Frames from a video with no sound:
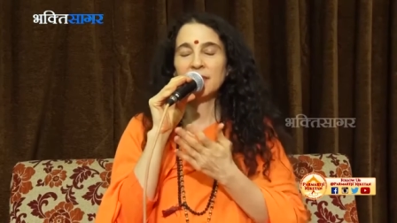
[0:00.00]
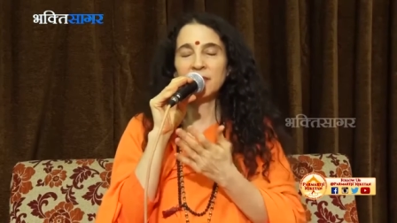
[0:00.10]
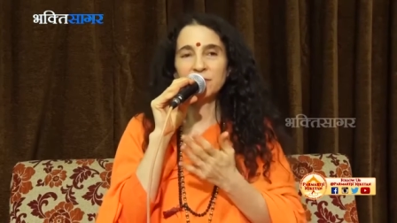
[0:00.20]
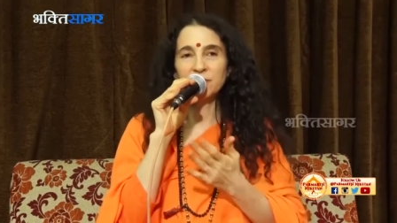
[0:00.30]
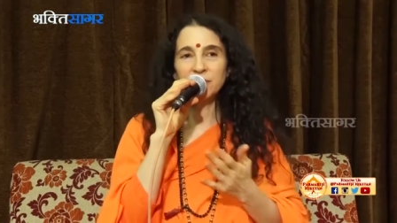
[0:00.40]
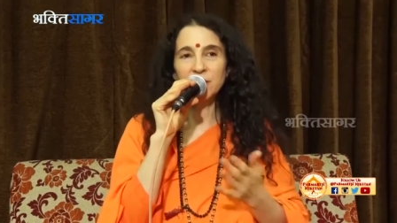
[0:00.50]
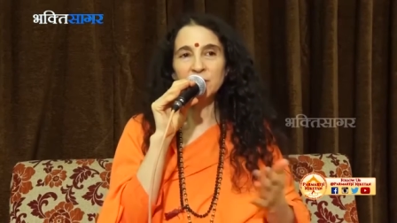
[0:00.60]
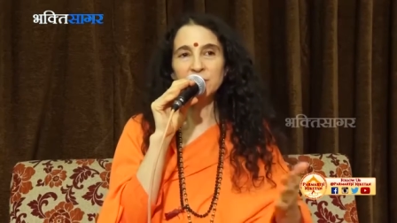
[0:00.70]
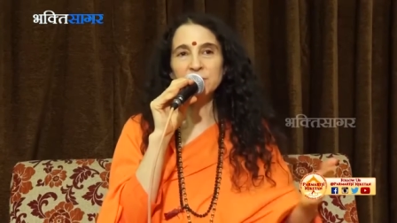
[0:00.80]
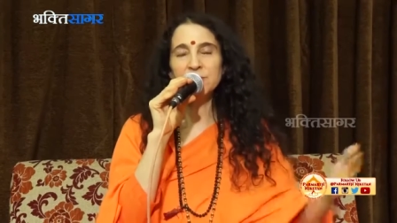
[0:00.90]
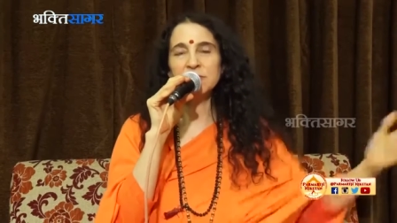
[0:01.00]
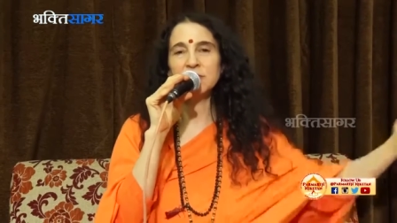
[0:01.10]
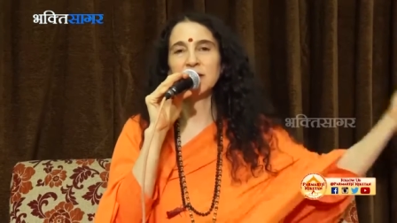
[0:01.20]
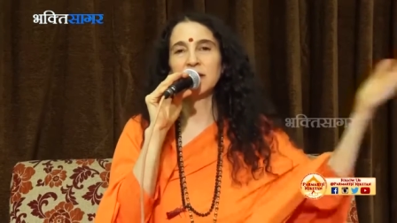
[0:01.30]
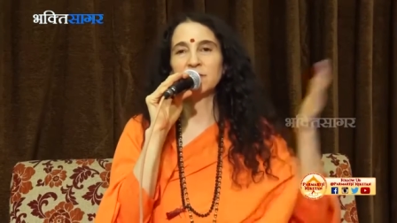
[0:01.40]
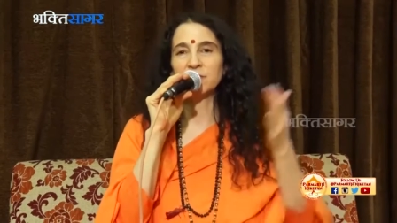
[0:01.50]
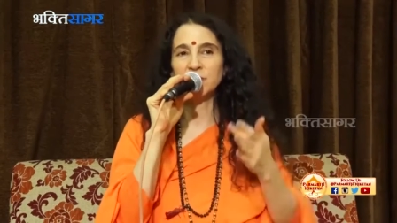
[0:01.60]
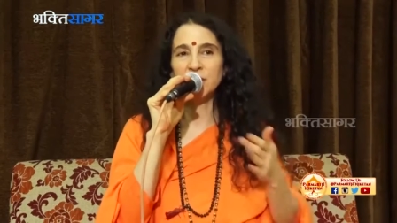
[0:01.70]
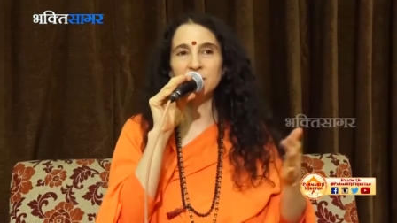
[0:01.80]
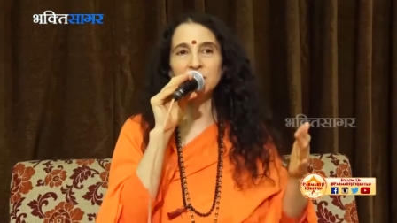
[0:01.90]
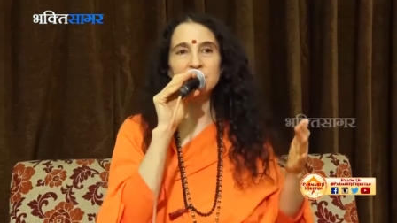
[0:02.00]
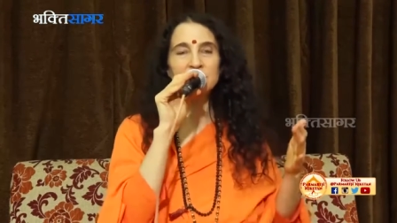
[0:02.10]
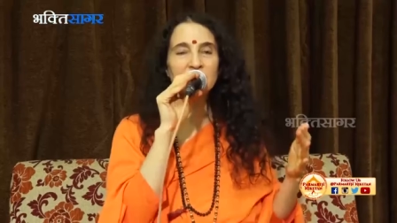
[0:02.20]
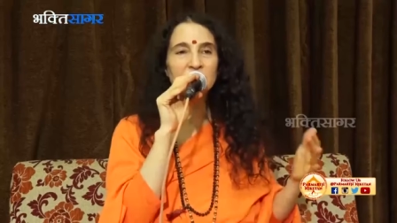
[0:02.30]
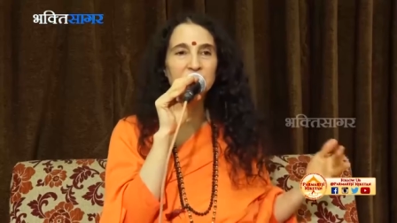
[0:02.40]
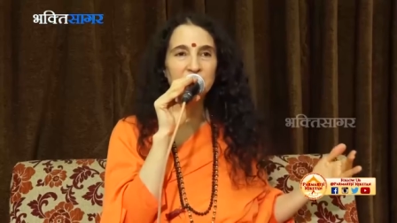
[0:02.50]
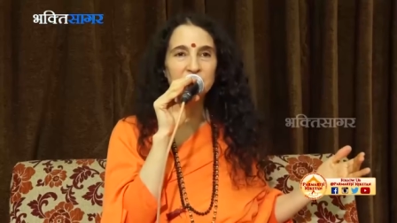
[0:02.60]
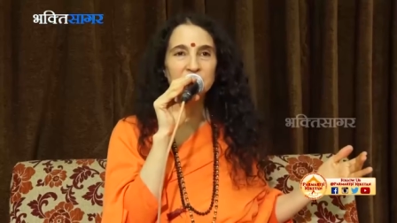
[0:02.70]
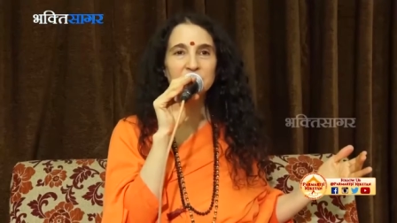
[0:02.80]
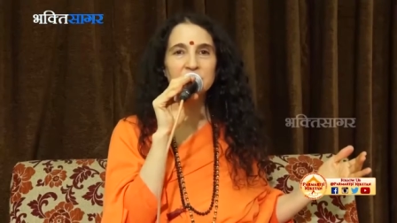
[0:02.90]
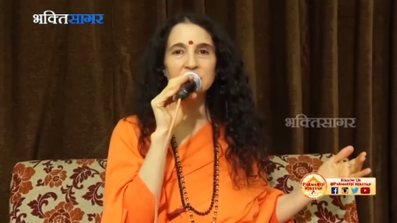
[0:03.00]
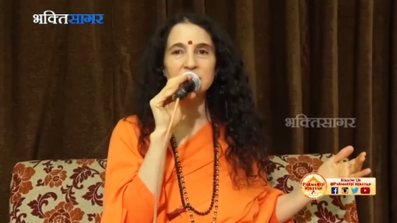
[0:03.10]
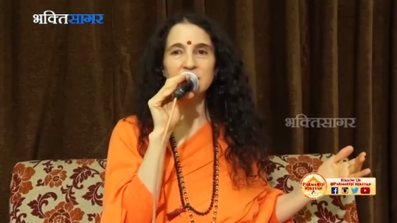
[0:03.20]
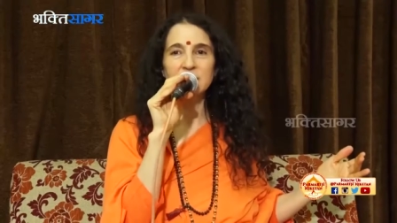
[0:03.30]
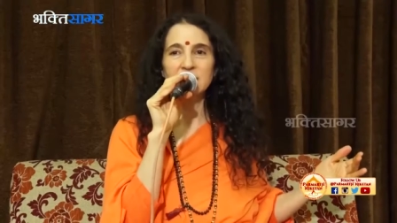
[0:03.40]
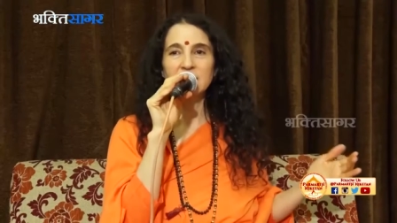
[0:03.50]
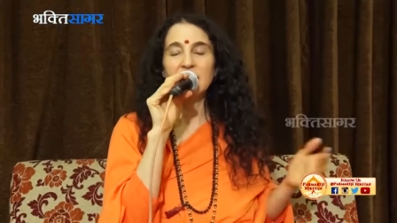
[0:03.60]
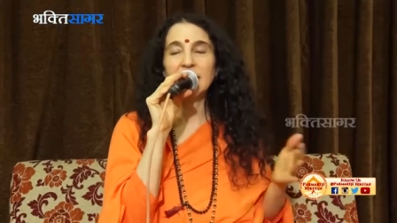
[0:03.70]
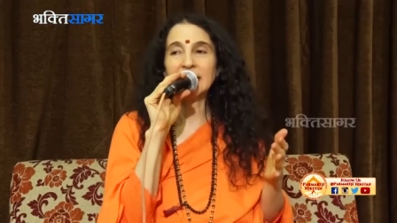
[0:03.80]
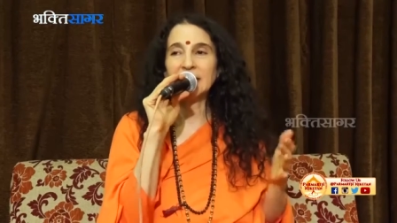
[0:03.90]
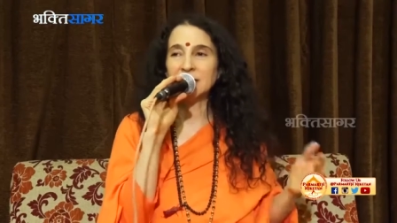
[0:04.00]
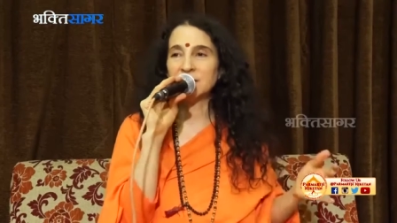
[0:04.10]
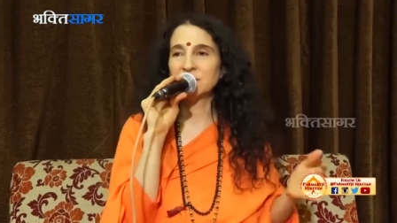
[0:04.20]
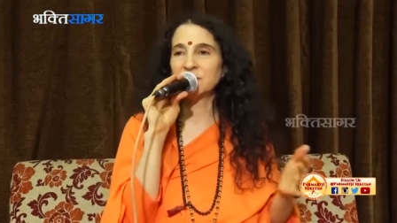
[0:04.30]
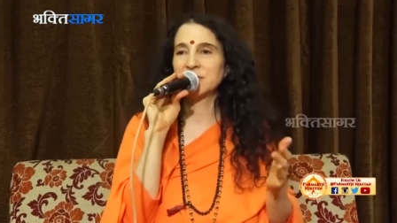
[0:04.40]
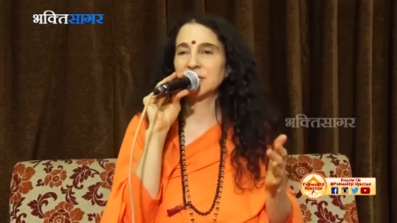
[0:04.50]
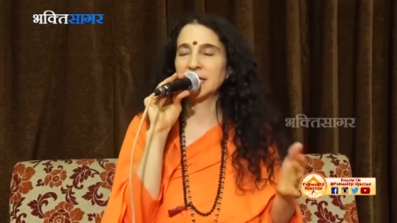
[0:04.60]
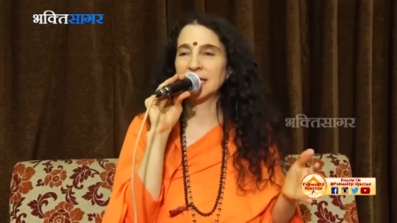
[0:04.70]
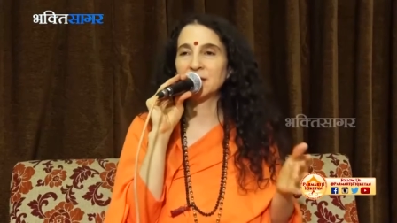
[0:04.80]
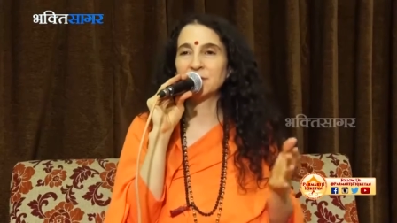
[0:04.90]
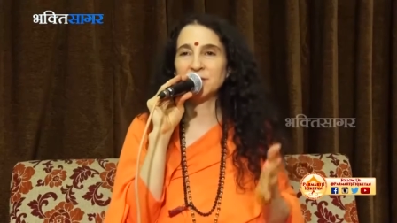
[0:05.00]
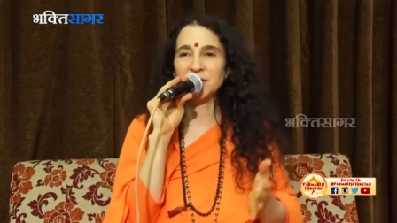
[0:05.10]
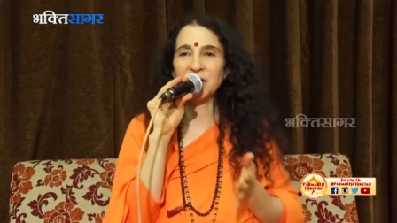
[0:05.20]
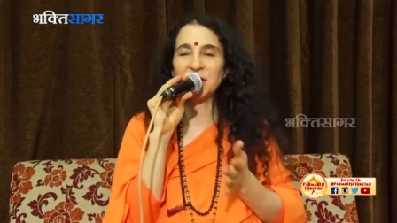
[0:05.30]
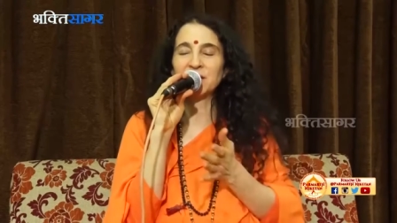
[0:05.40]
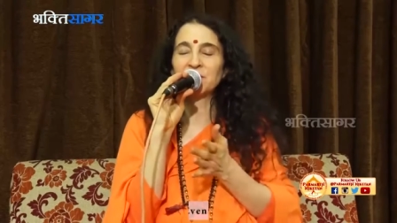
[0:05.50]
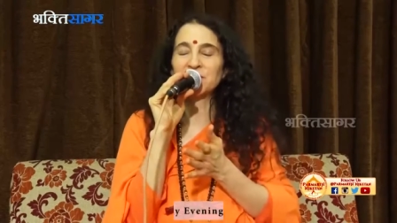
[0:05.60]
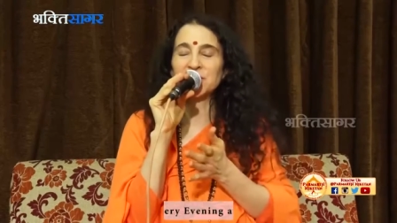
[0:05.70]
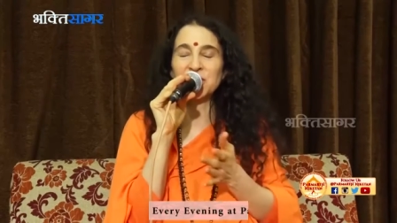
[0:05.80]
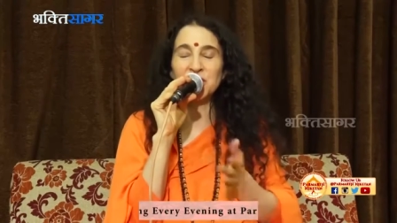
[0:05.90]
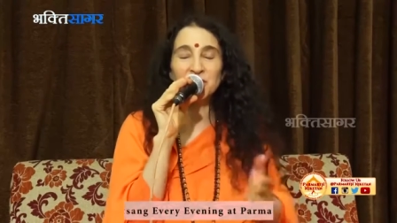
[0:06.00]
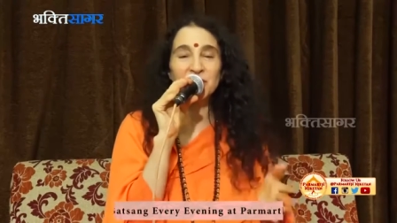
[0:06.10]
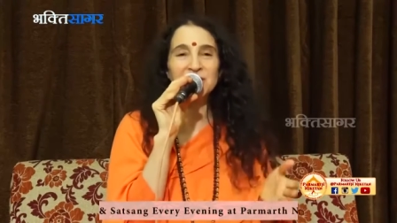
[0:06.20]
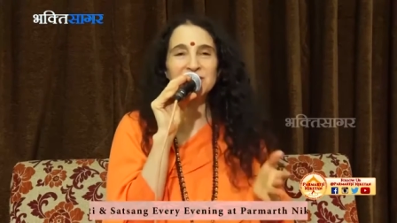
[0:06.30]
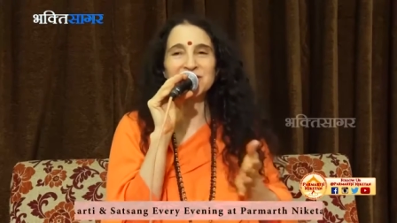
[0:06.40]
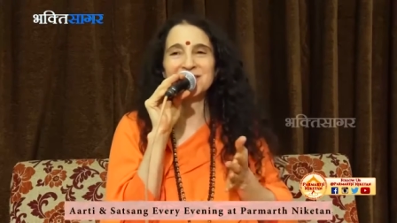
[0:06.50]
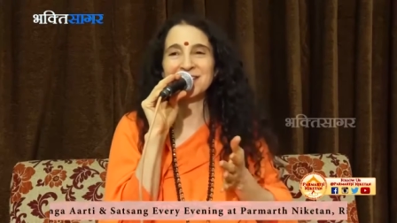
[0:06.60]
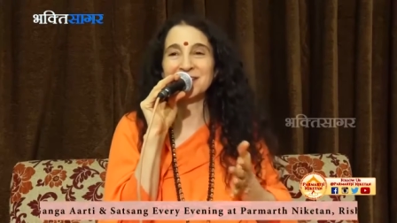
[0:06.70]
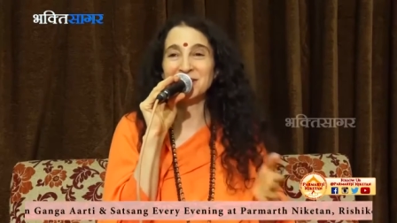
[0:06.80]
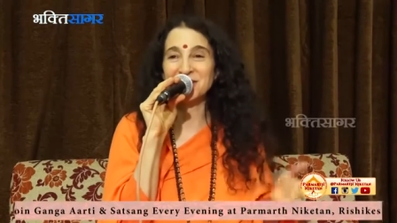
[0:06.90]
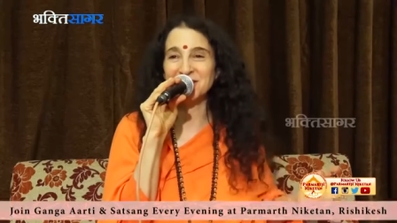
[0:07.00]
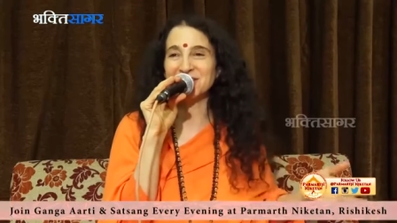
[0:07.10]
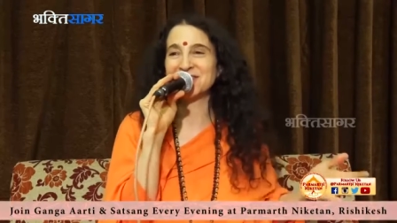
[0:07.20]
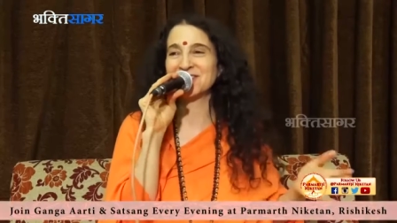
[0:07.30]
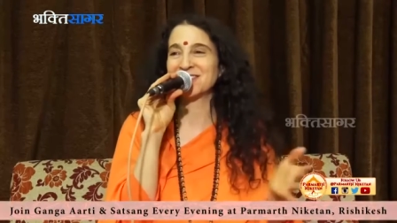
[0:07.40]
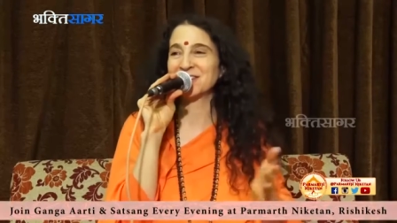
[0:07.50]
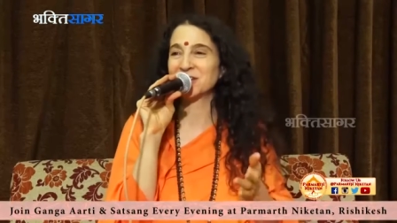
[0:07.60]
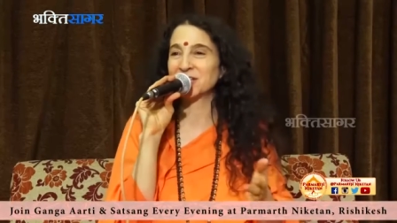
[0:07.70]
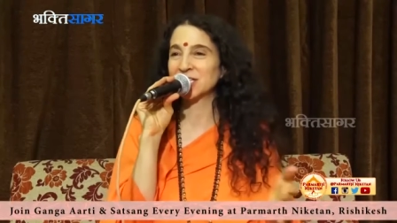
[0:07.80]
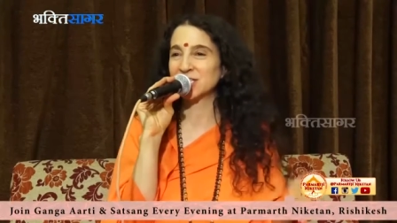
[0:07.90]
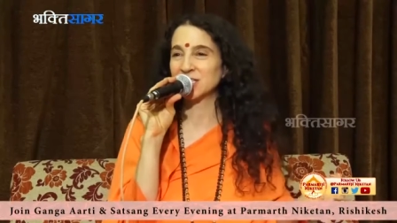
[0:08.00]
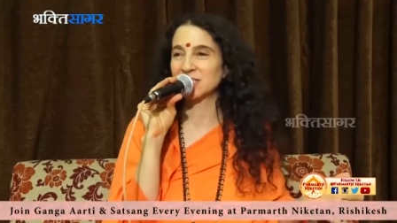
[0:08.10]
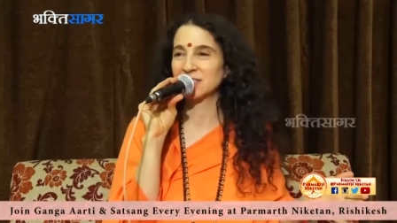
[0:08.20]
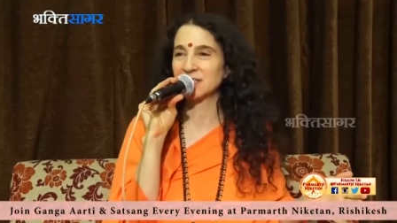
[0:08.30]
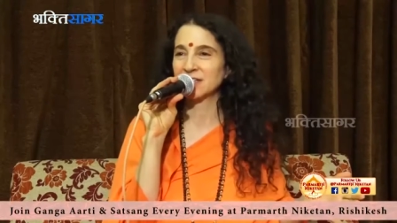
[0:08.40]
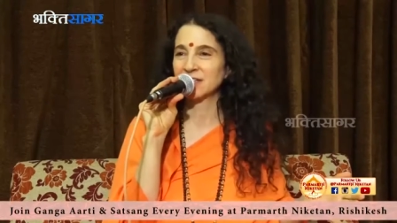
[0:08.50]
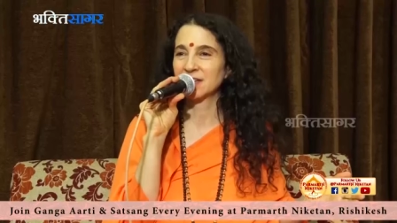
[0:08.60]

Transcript: that flows and flows and flows and gives and gives and gives and nourishes and nourishes and nourishes.